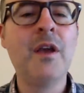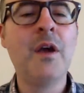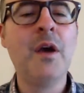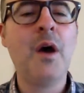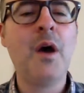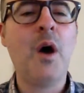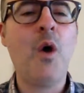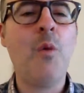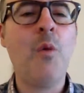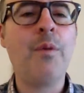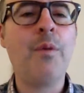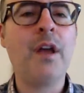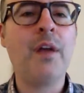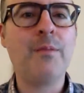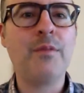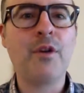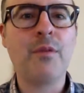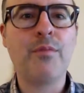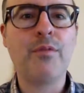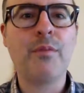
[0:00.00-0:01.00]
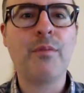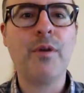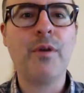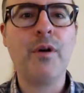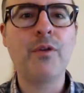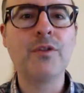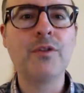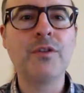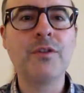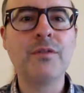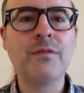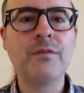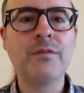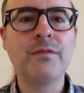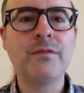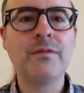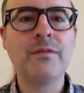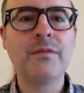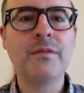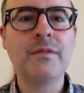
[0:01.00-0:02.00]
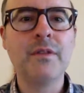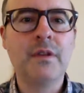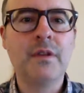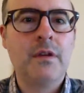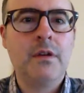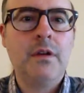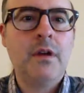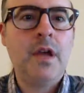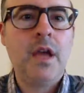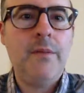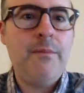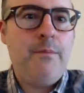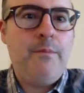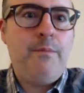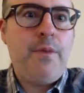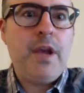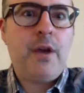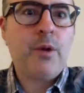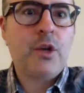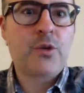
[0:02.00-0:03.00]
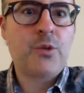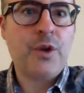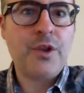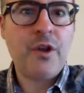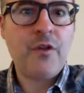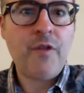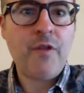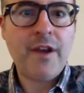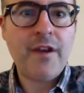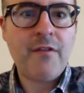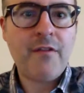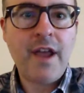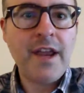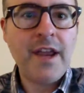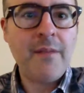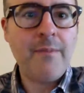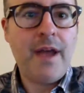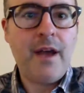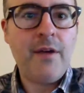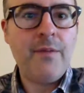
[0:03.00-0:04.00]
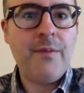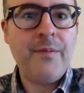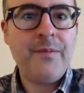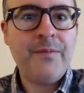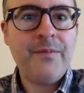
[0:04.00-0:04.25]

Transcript: Open up your proposal and pick which one you're going to write about.